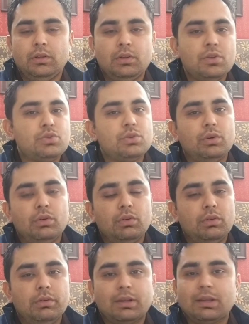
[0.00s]
So
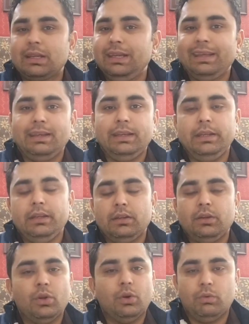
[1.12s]
clearly
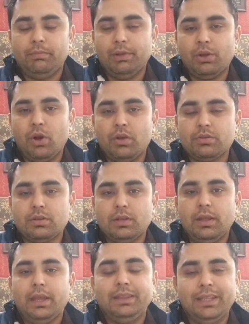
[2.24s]
no, because
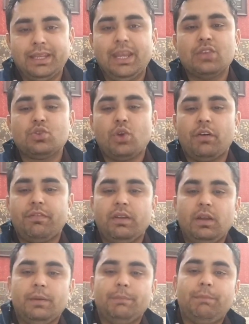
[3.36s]
in the case of
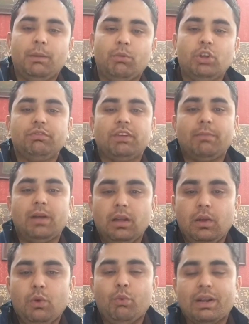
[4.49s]
Pramod Verma
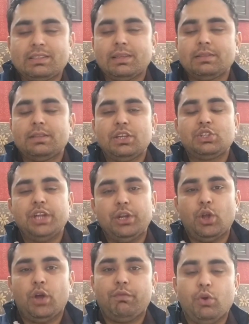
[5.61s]
versus State
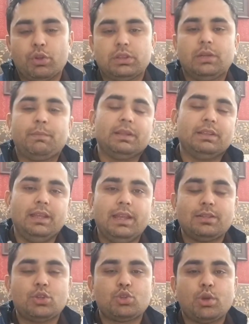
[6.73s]
of Uttar Pradesh,
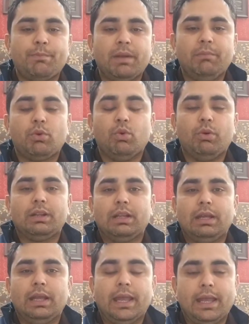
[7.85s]
the Supreme Court
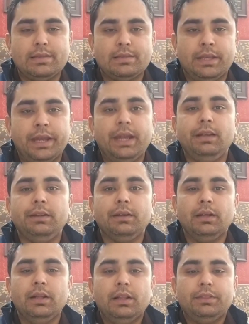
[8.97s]
has held
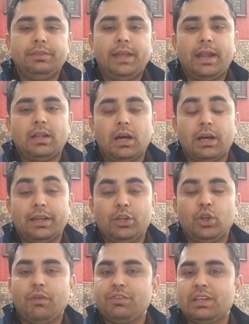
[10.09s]
that a writ
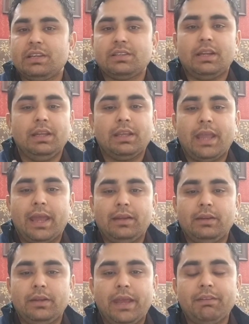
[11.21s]
of certiorari
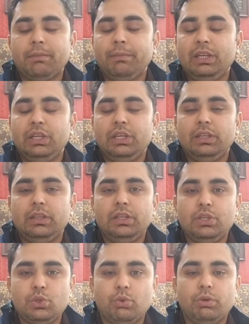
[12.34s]
can never be
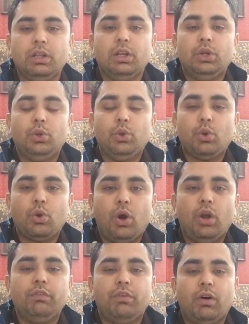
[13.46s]
issued to
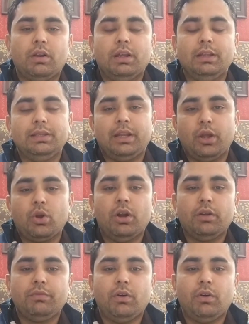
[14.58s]
call for the record